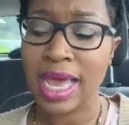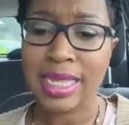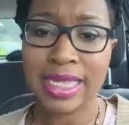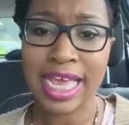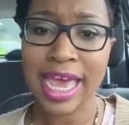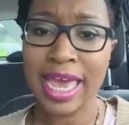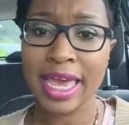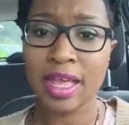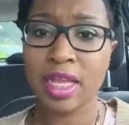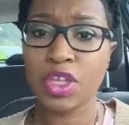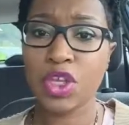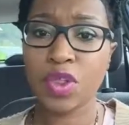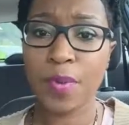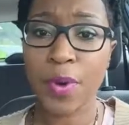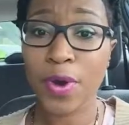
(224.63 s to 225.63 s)
Say it
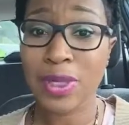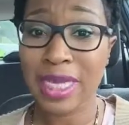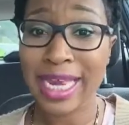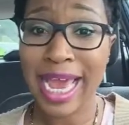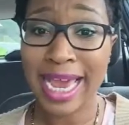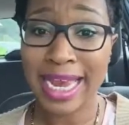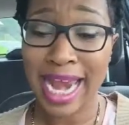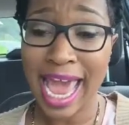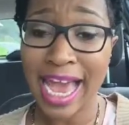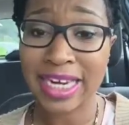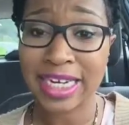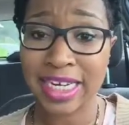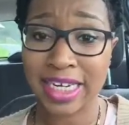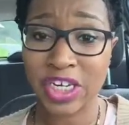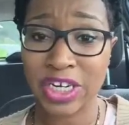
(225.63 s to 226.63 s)
to the person that can
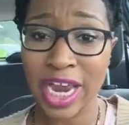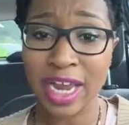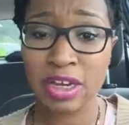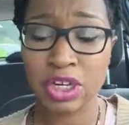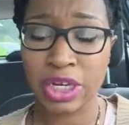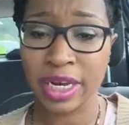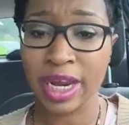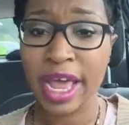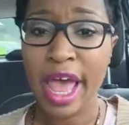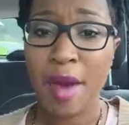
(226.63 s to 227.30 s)
actually change it.